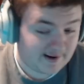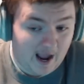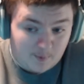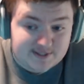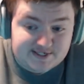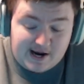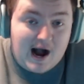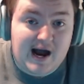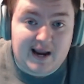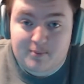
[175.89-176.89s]
Like, I wasn't
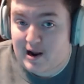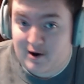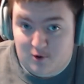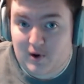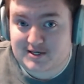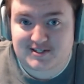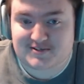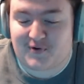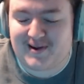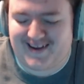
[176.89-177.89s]
high prior to watching
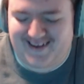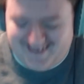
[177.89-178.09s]
this video.